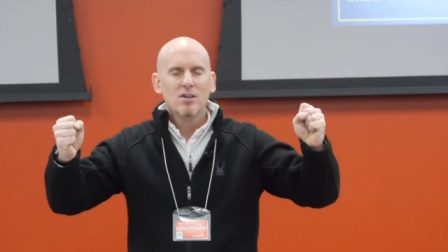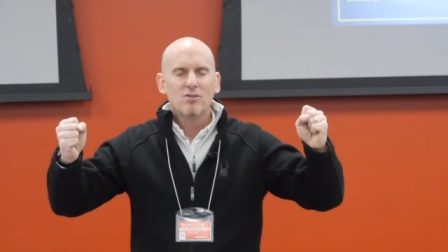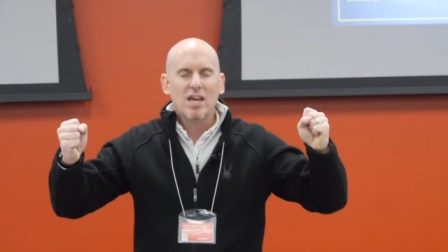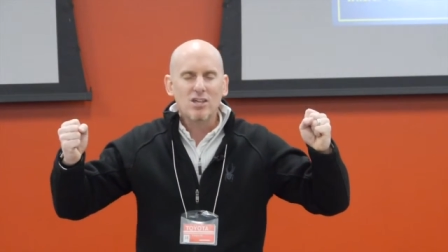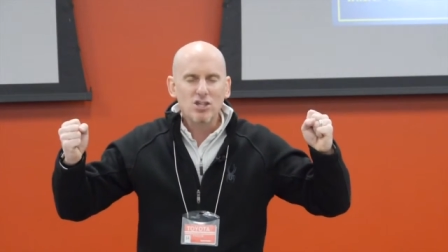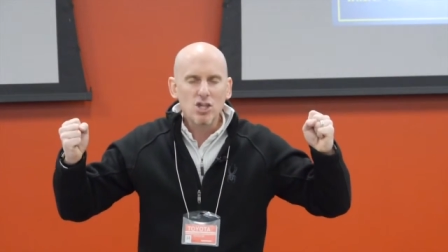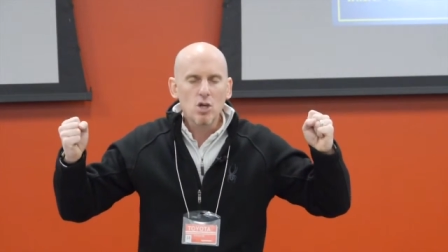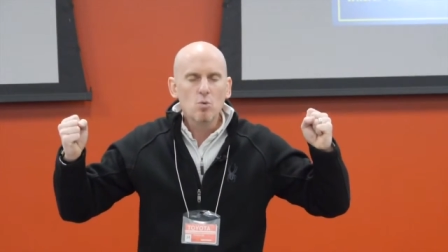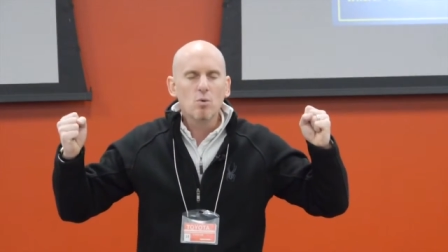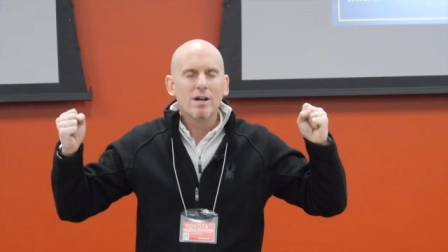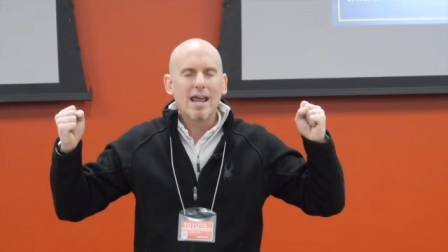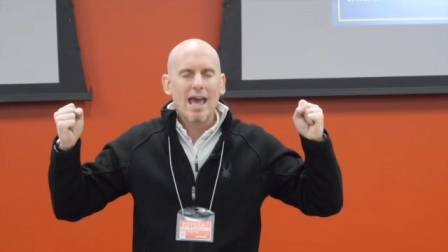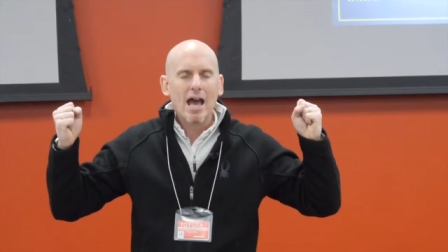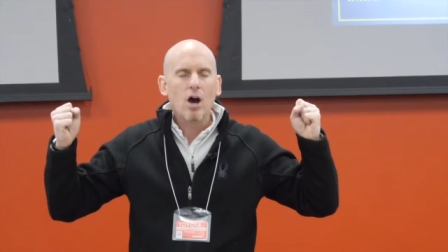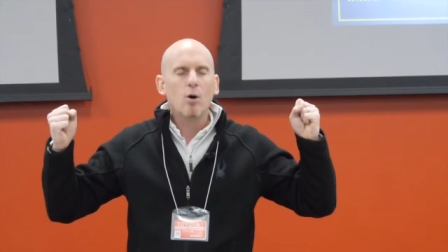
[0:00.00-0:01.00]
that you
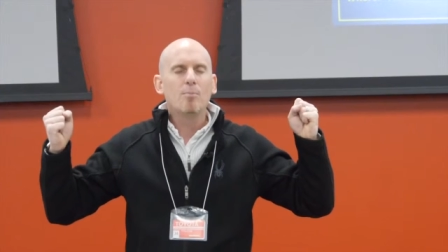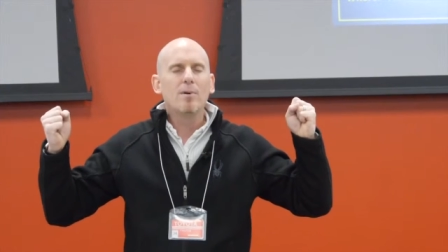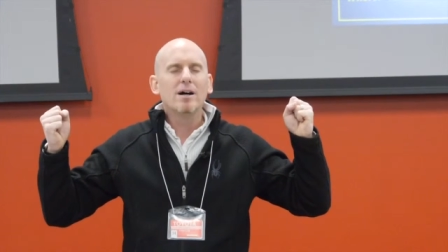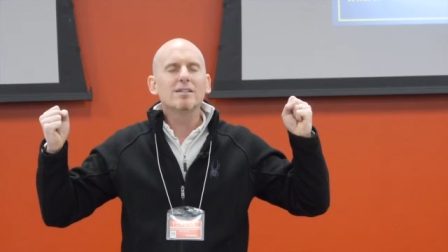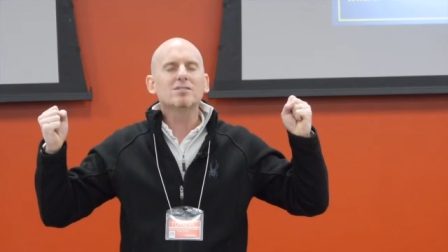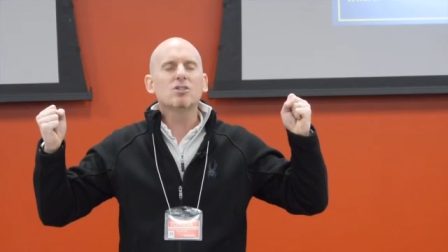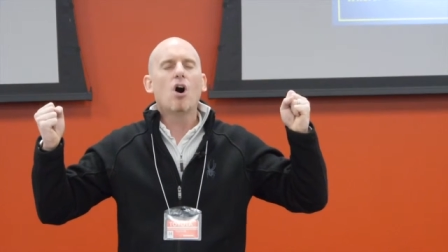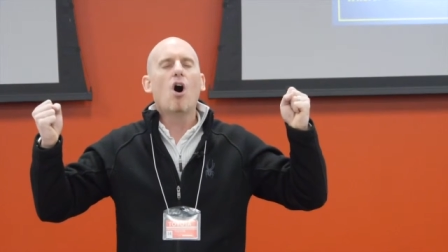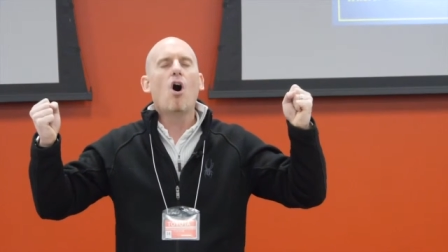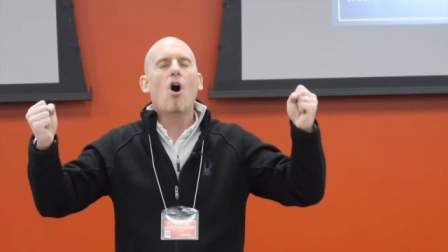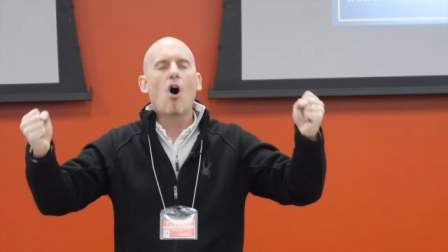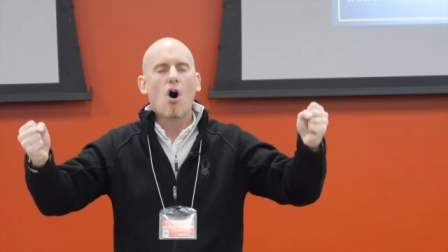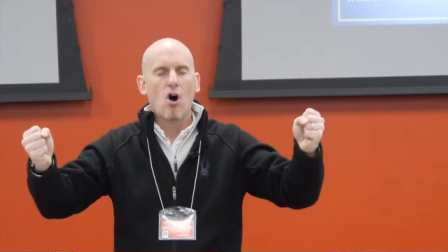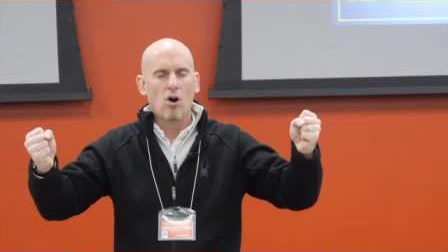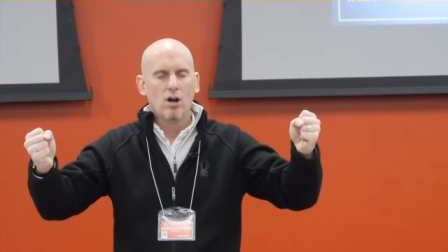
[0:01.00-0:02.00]
would help us
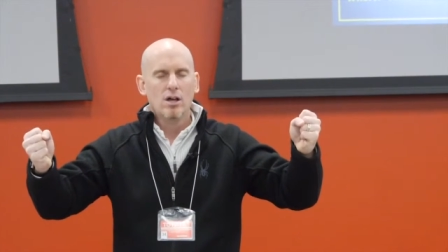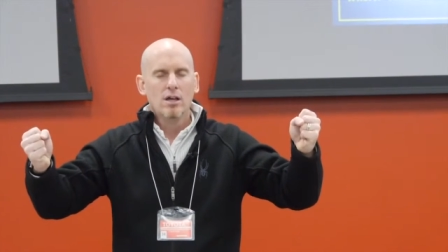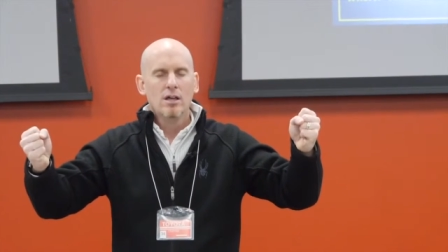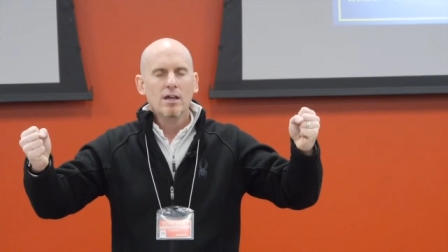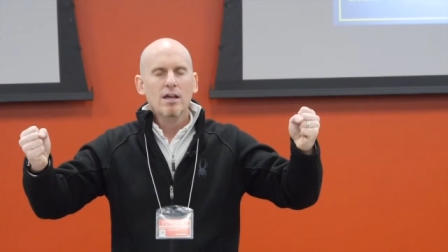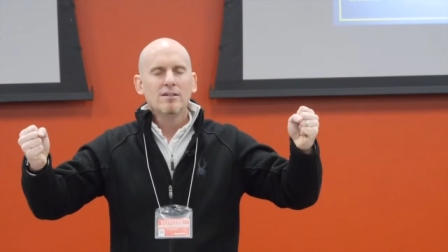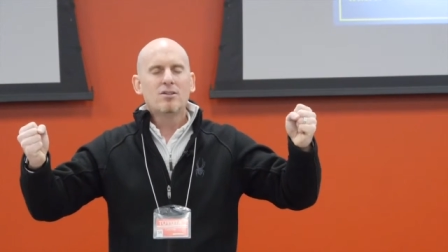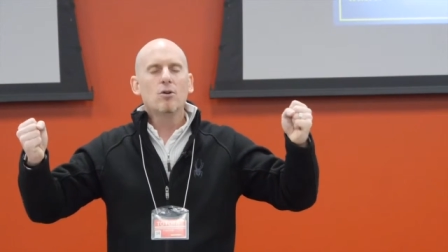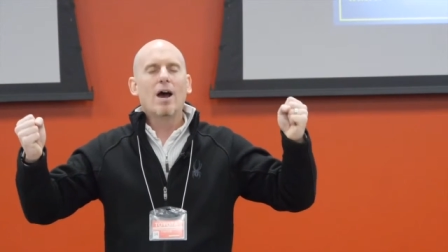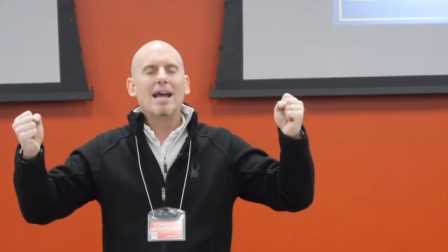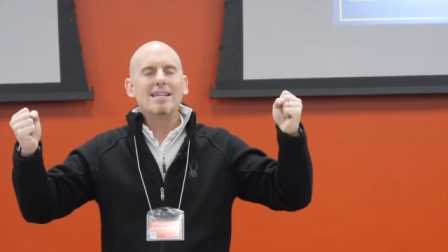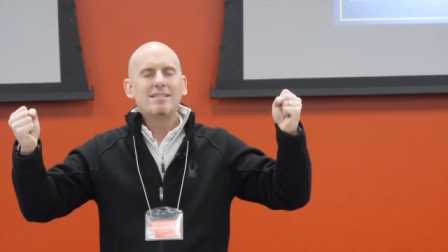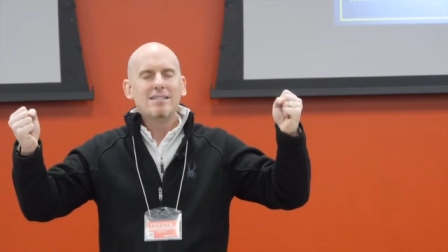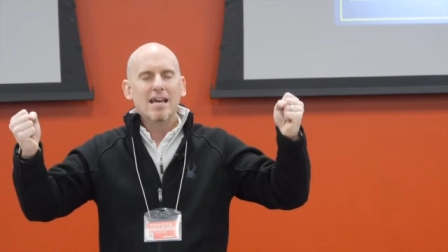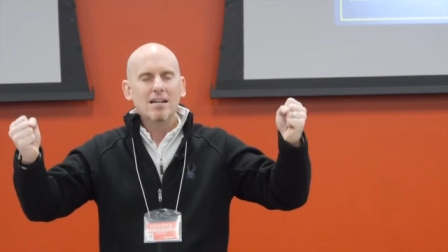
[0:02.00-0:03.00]
all to
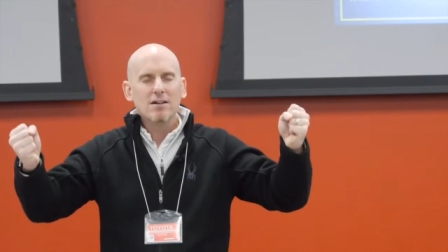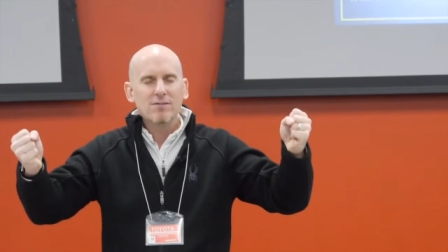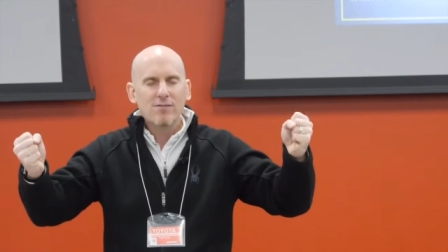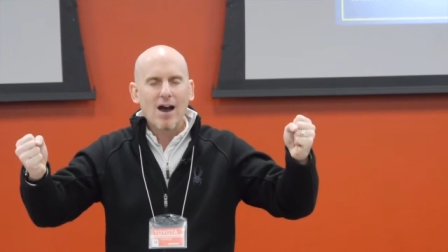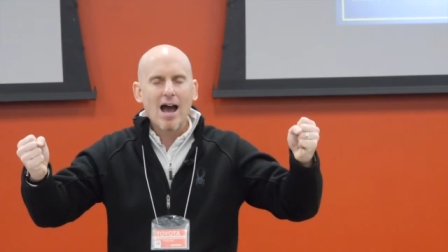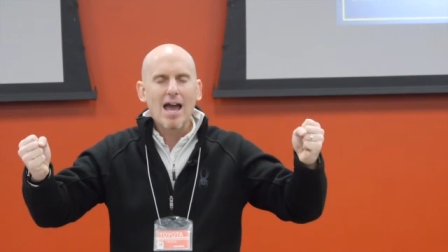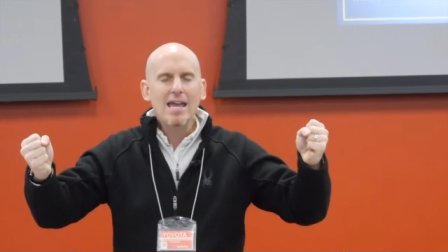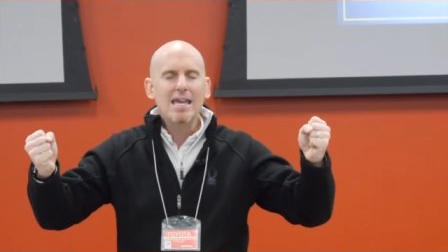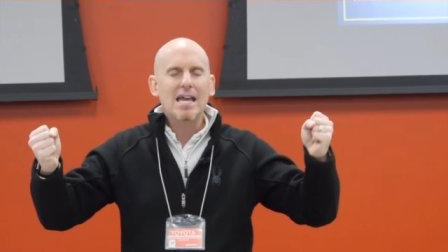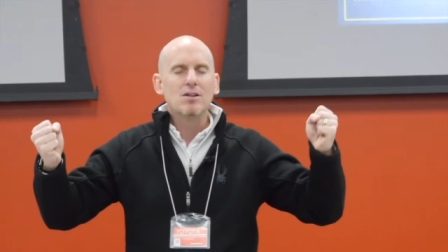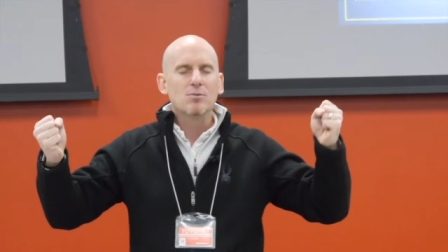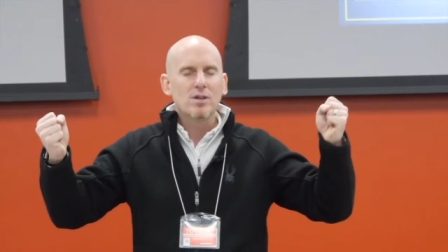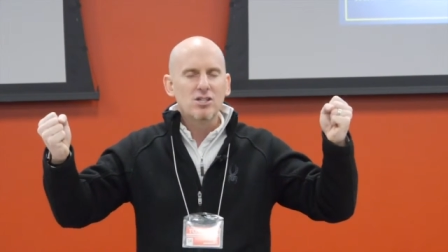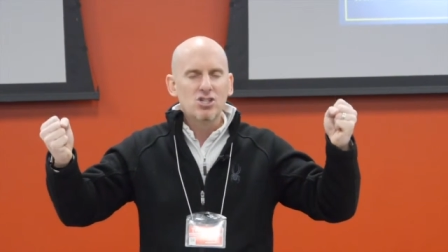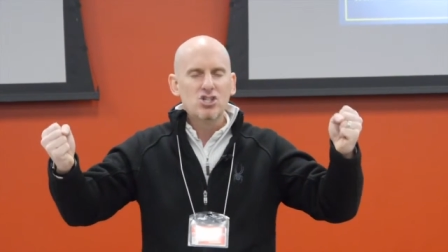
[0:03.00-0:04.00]
identify
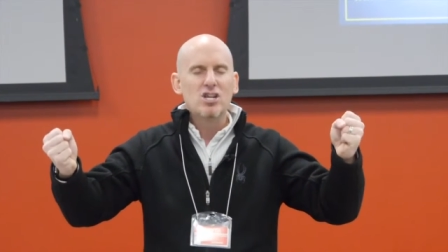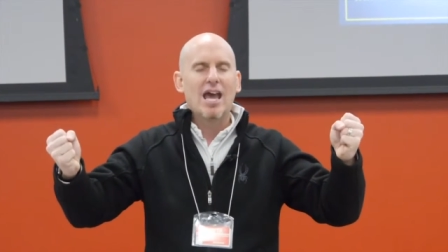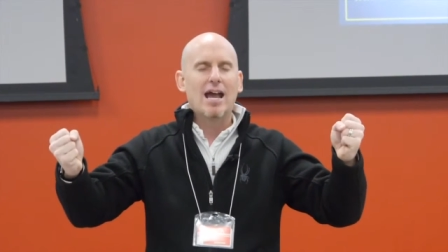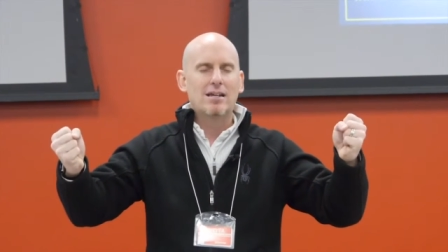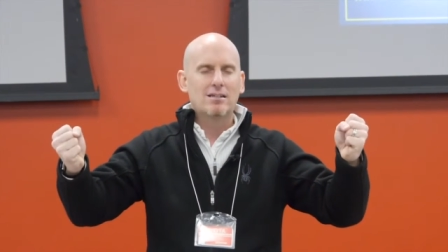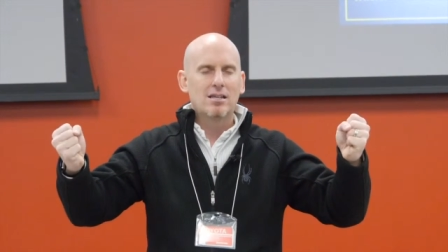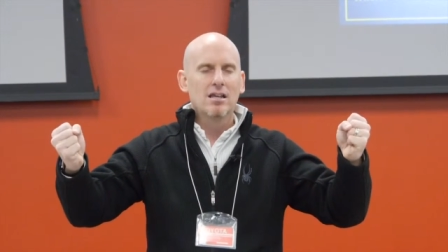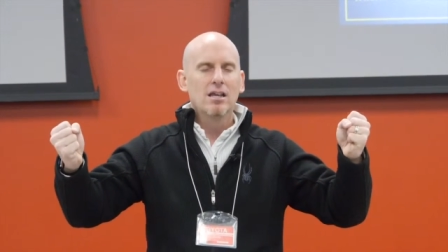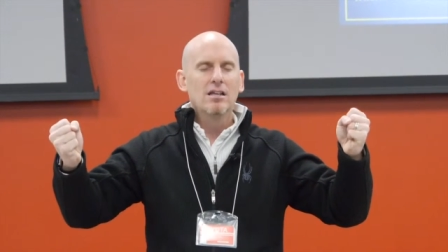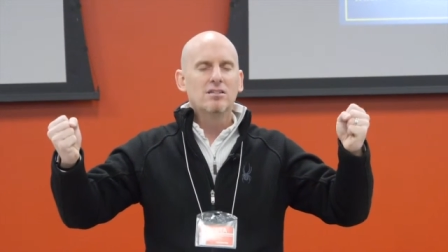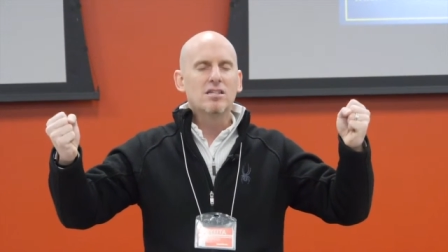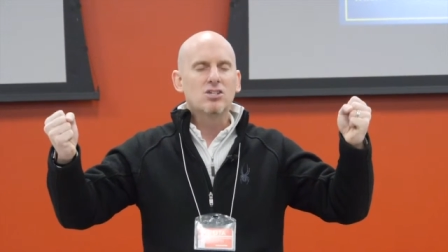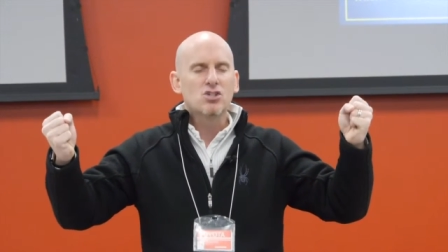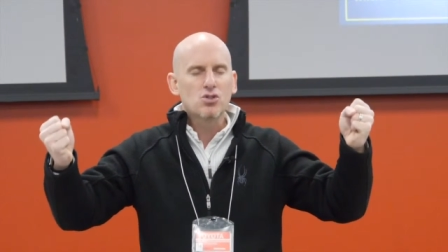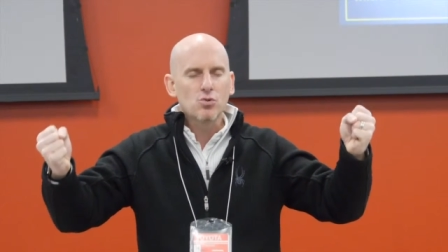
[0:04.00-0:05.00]
and reject
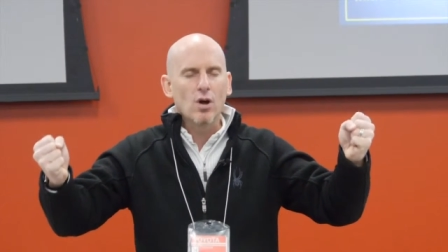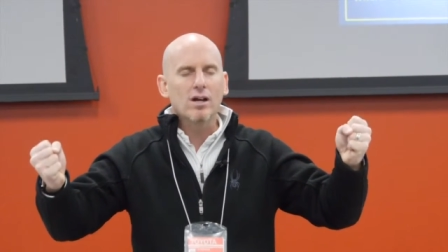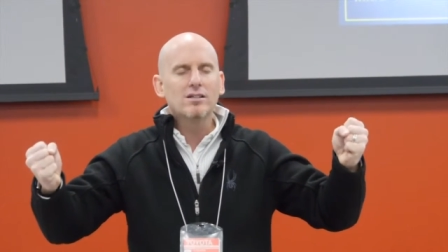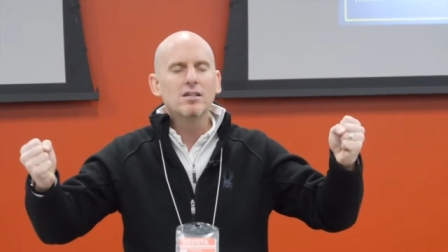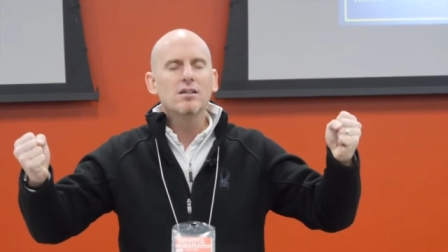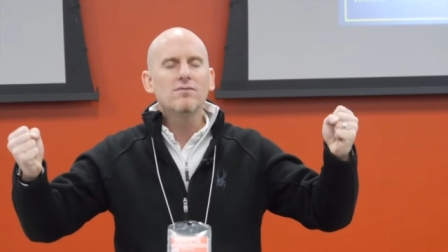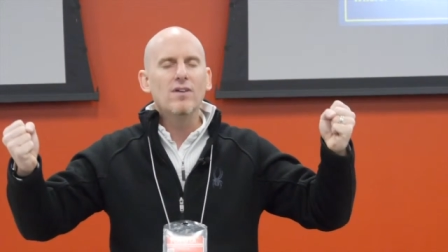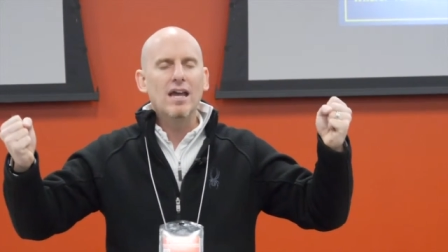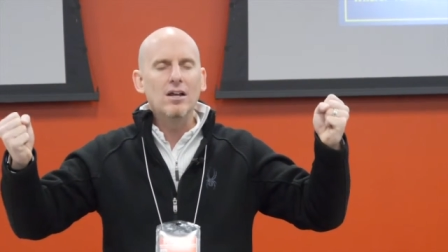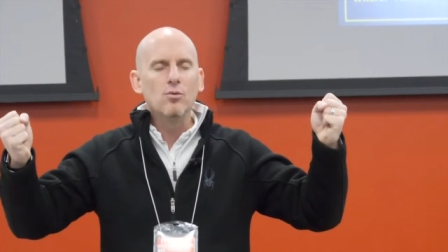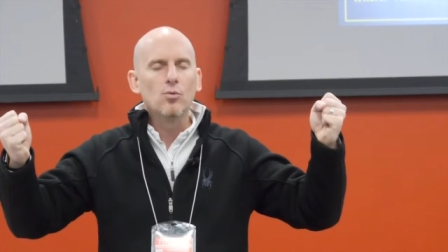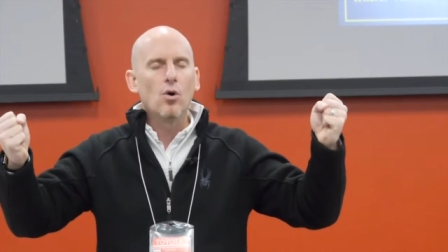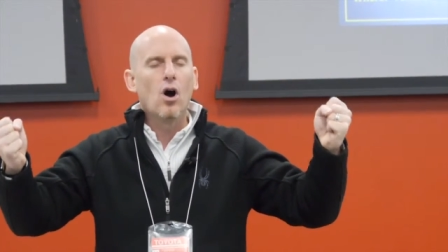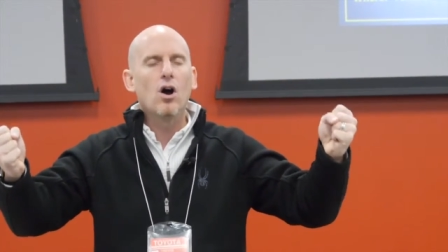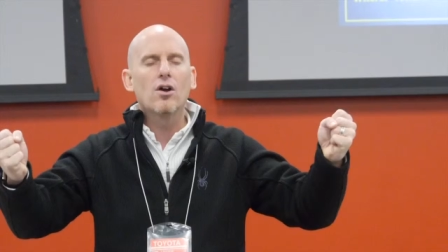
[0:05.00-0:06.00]
destructive
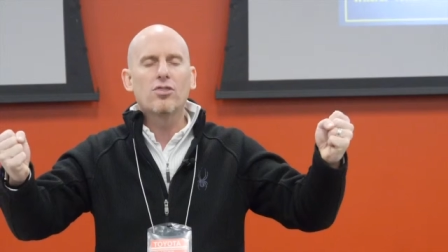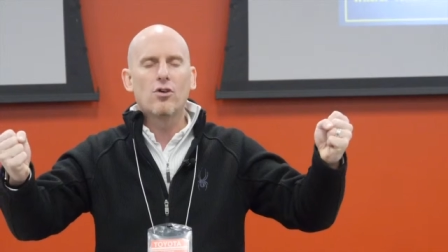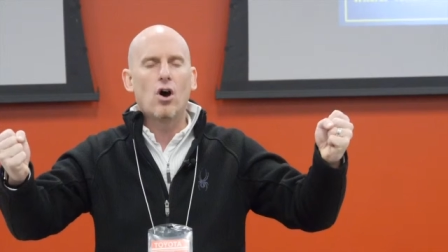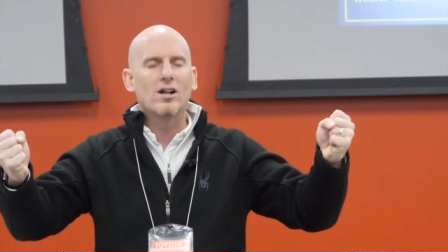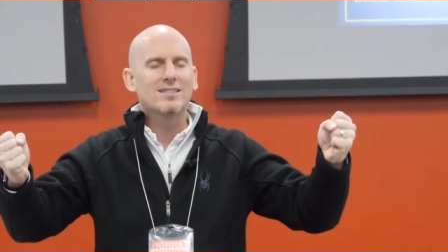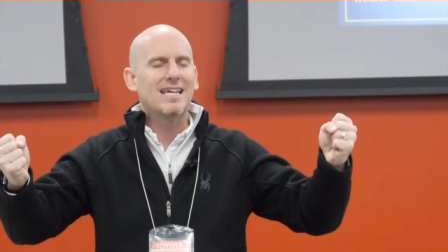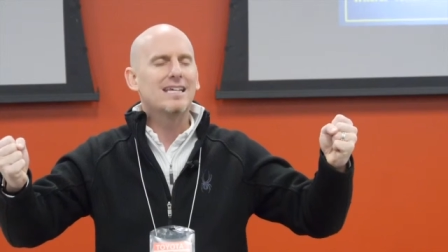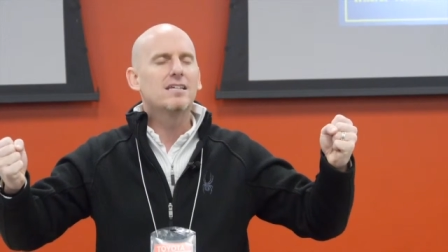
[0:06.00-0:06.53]
and wrong thoughts.